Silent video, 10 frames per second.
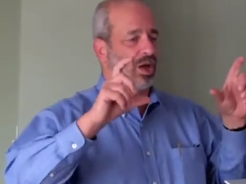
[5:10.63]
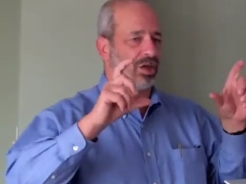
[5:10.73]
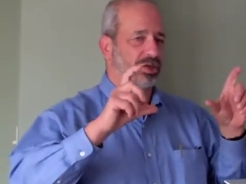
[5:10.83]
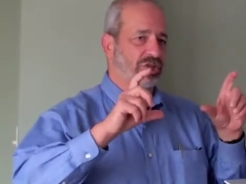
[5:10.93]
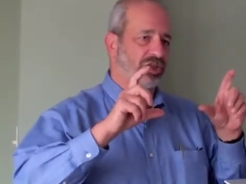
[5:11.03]

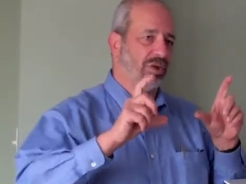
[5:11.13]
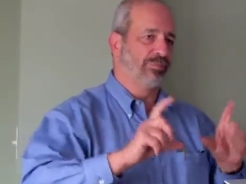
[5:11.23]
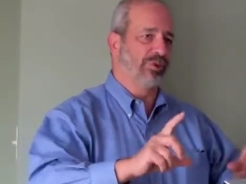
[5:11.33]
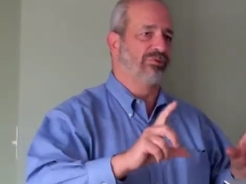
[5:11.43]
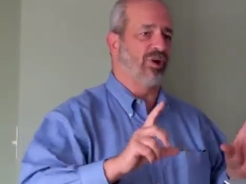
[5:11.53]
a
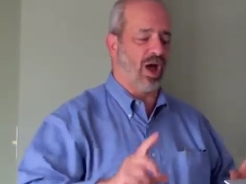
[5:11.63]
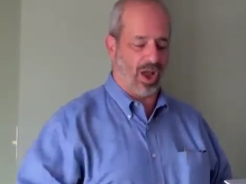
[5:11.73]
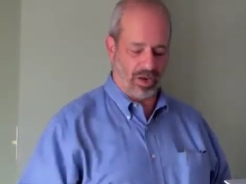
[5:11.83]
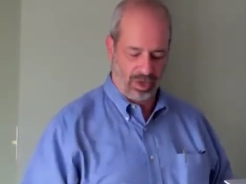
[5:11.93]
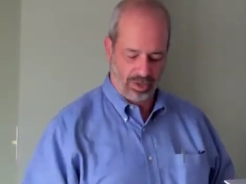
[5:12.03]

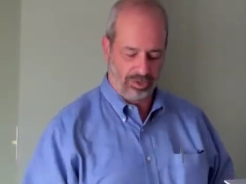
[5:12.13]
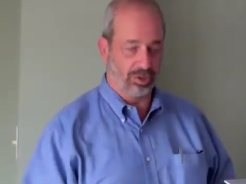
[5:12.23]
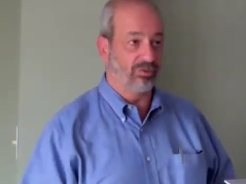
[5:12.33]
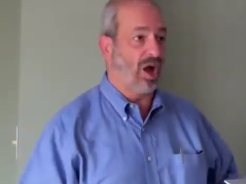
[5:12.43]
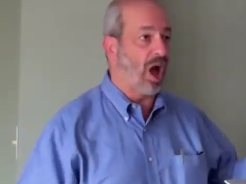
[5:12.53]
simplified
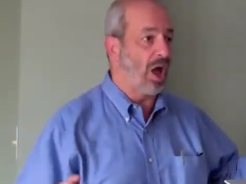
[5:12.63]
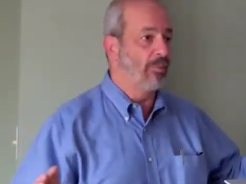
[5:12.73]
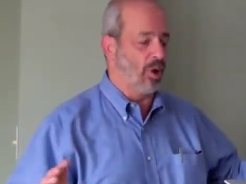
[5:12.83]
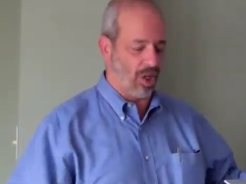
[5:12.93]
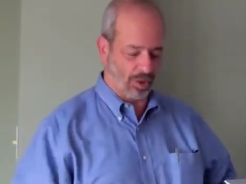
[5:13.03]
sort of
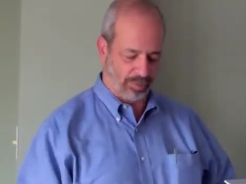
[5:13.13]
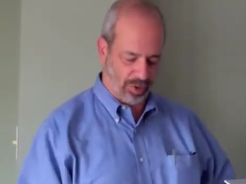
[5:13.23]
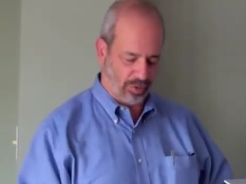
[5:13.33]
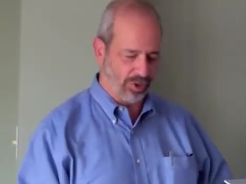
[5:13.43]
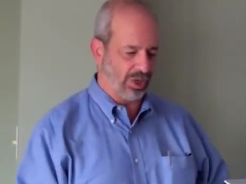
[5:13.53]
eyeball
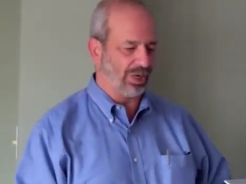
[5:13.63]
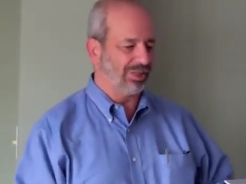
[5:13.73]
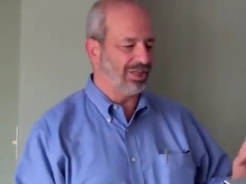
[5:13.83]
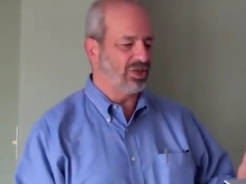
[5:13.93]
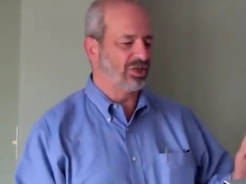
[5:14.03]
approach that at
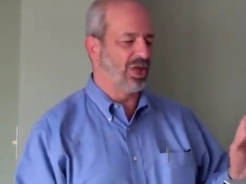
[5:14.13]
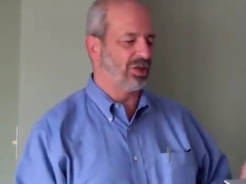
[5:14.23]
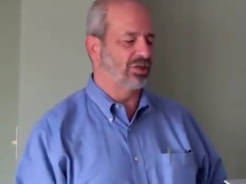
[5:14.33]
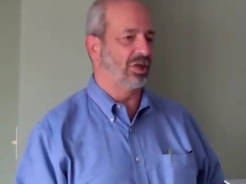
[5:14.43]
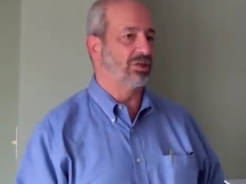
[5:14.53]
least
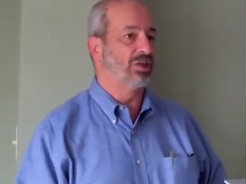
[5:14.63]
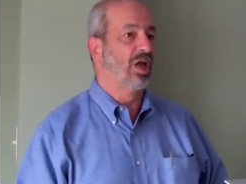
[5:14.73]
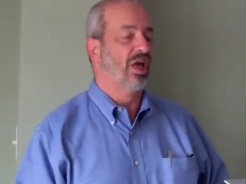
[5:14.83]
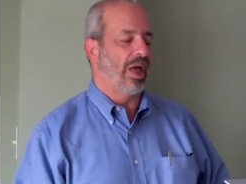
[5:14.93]
gets us